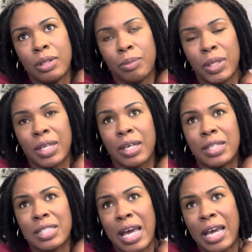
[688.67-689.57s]

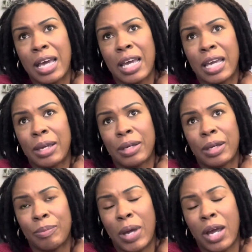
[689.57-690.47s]
because
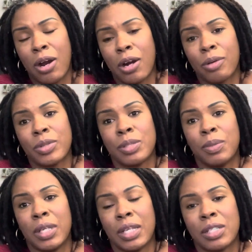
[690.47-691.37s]
my heart was
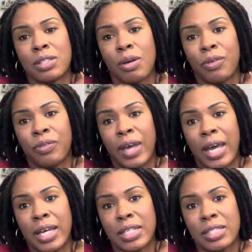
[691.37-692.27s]
beating so
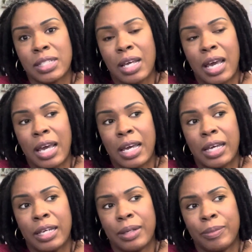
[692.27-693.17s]
fast.
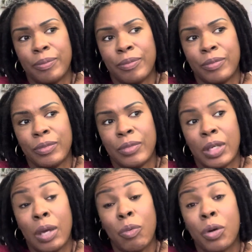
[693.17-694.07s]

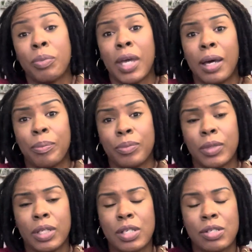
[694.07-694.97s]
It woke me up.
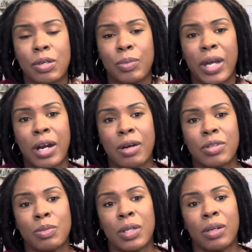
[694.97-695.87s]
So my heart
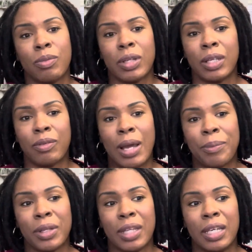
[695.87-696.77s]
was beating really
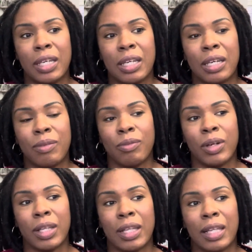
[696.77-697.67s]
rapidly and
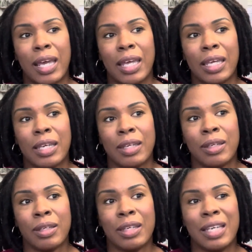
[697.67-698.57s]
really like
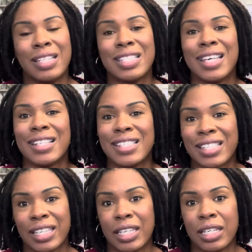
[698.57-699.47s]

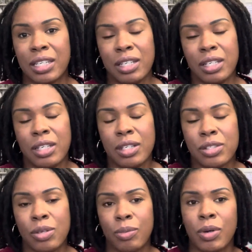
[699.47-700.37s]
intensely.
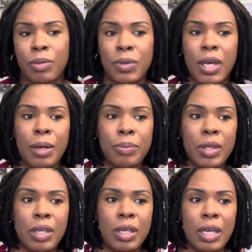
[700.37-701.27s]
So it woke me up
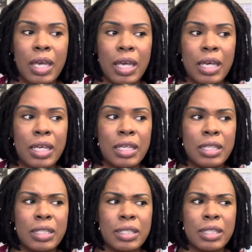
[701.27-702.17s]
and